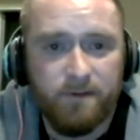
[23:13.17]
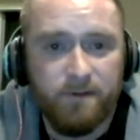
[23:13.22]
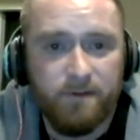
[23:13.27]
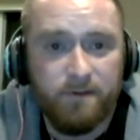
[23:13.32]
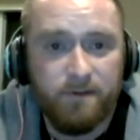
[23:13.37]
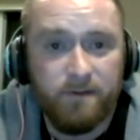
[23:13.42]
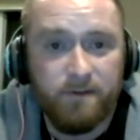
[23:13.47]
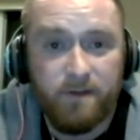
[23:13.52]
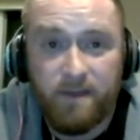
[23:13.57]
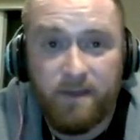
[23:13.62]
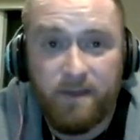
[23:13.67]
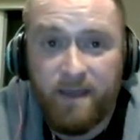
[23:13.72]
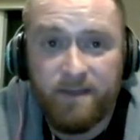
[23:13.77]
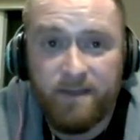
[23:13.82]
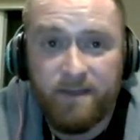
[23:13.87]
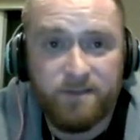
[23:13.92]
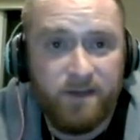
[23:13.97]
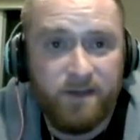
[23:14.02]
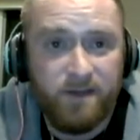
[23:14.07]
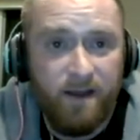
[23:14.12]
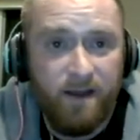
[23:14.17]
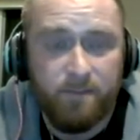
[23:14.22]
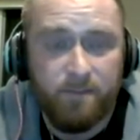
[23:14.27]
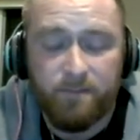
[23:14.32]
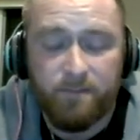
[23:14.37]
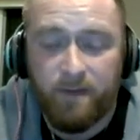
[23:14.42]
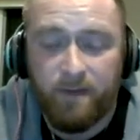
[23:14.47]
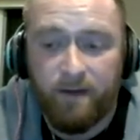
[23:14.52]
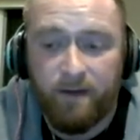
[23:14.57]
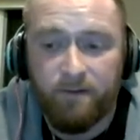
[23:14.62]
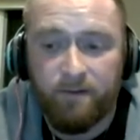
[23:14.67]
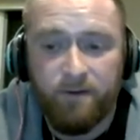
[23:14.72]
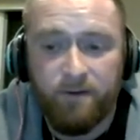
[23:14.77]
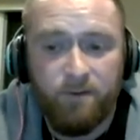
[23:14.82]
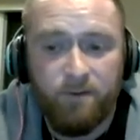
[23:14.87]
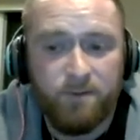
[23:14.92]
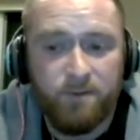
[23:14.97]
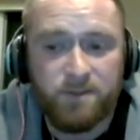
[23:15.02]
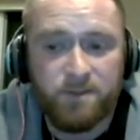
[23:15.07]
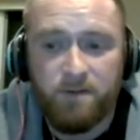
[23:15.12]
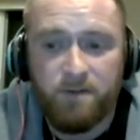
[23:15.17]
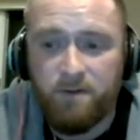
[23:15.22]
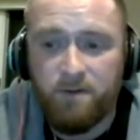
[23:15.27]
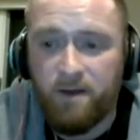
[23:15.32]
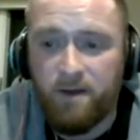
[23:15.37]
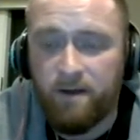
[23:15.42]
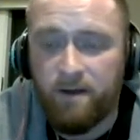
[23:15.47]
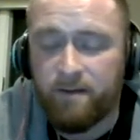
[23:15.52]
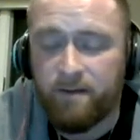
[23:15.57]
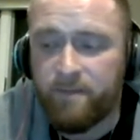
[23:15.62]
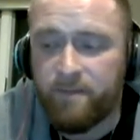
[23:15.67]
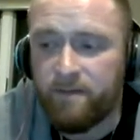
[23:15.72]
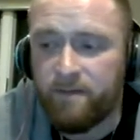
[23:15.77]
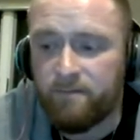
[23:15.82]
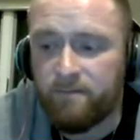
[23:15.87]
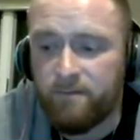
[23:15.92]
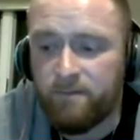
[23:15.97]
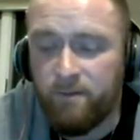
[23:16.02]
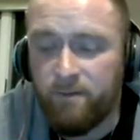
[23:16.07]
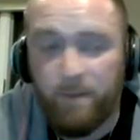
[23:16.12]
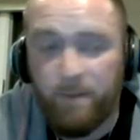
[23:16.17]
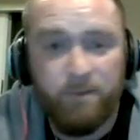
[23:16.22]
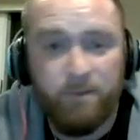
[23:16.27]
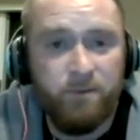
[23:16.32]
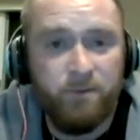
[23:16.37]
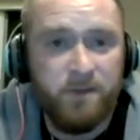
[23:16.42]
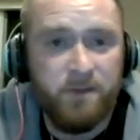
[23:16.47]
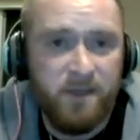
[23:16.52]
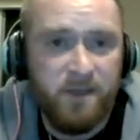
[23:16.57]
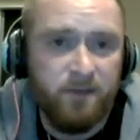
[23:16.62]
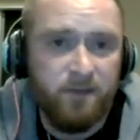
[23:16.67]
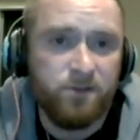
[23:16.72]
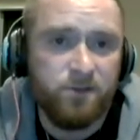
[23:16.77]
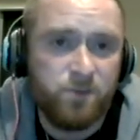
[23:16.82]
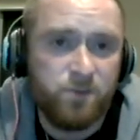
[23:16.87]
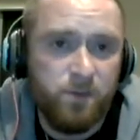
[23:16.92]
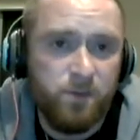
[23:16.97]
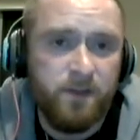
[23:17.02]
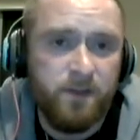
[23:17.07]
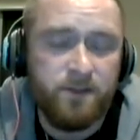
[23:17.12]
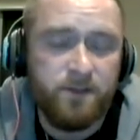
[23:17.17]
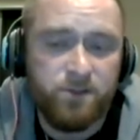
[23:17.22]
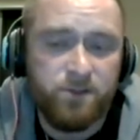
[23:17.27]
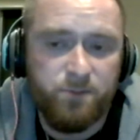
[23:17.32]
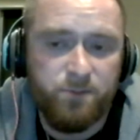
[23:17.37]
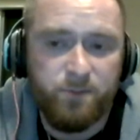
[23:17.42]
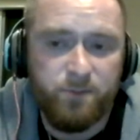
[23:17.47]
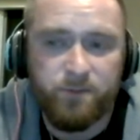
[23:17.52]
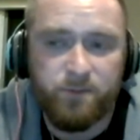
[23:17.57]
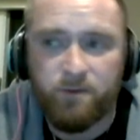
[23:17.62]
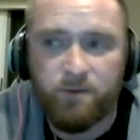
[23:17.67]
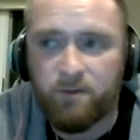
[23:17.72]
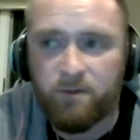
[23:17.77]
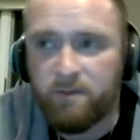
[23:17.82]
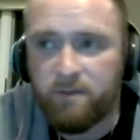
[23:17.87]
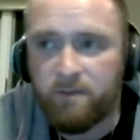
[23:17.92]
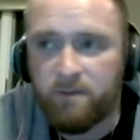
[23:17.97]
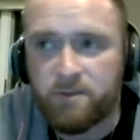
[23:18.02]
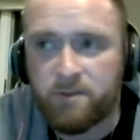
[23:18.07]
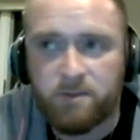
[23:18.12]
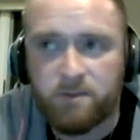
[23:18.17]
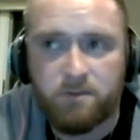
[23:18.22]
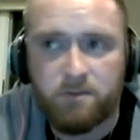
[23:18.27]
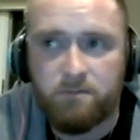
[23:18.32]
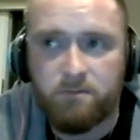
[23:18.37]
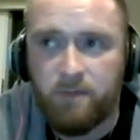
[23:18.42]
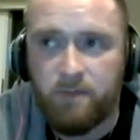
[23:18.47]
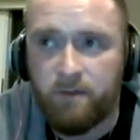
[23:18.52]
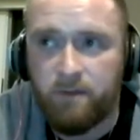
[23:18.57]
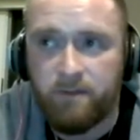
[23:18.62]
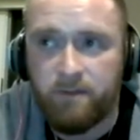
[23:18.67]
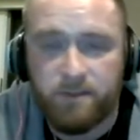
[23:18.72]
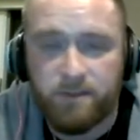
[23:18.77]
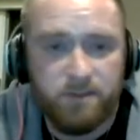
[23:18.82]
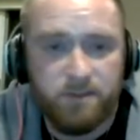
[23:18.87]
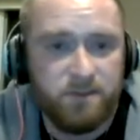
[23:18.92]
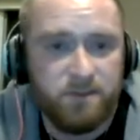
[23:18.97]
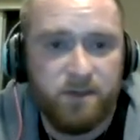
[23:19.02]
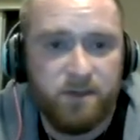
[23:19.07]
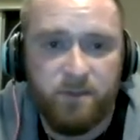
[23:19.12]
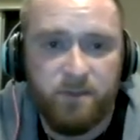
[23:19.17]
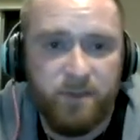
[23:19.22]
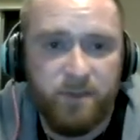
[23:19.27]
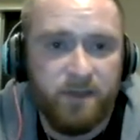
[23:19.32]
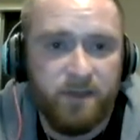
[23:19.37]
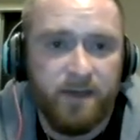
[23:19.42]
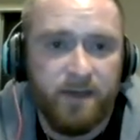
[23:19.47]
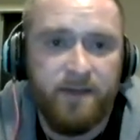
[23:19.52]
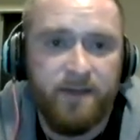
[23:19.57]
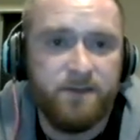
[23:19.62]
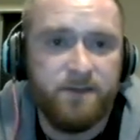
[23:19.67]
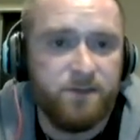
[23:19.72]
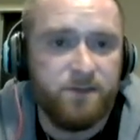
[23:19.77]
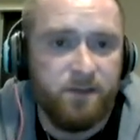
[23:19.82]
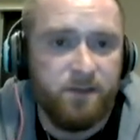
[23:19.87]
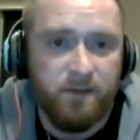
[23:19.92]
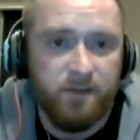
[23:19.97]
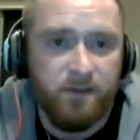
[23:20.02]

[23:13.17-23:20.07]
He can't stop. I don't know what's going on. I mean, you remember when the Eagles won that Super Bowl? It was, this is going to be a dynasty.